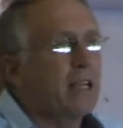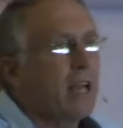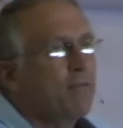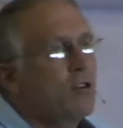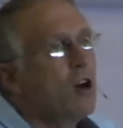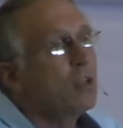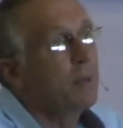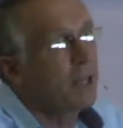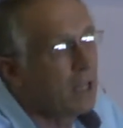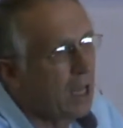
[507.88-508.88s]
that have not
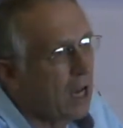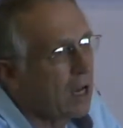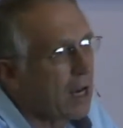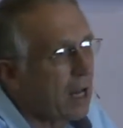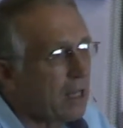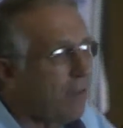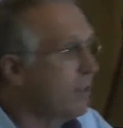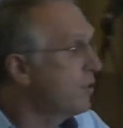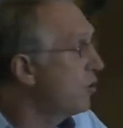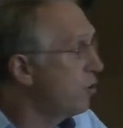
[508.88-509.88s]
been here, and I'll give
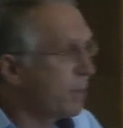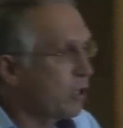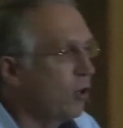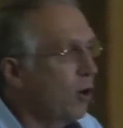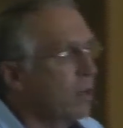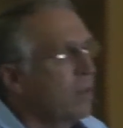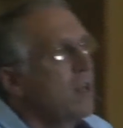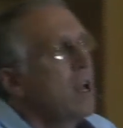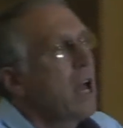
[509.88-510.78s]
it super short,